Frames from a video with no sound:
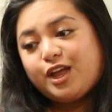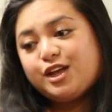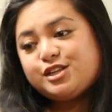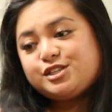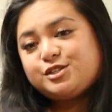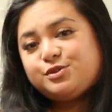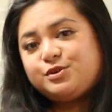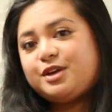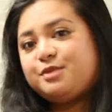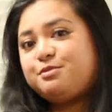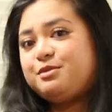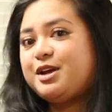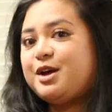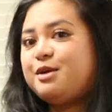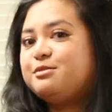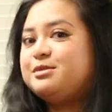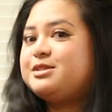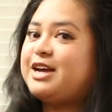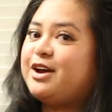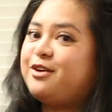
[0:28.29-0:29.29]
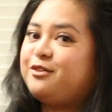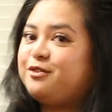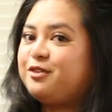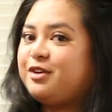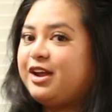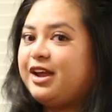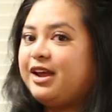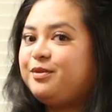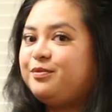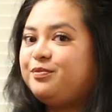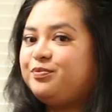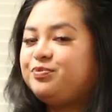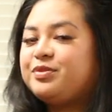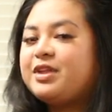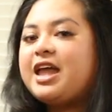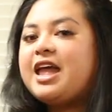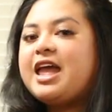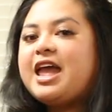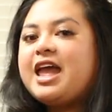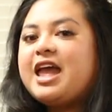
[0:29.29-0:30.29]
so we can become debt-free.
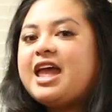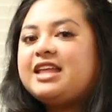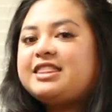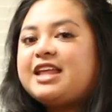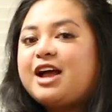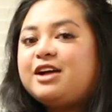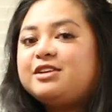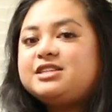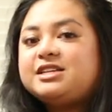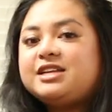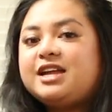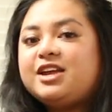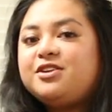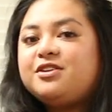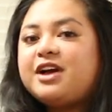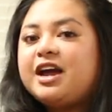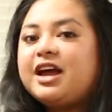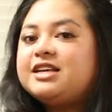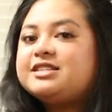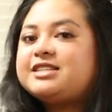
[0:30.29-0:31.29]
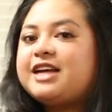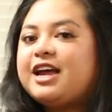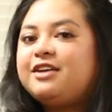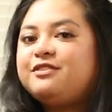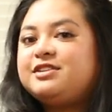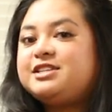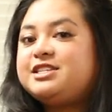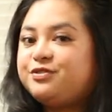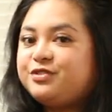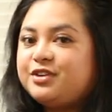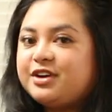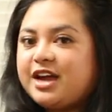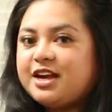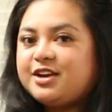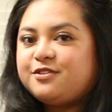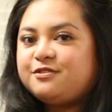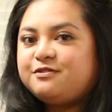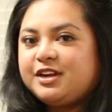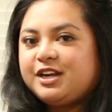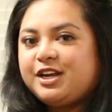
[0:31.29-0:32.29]
Now today, you guys, I have a different kind
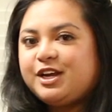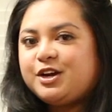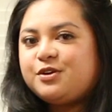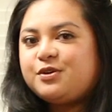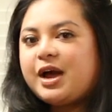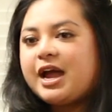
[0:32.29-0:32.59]
of video.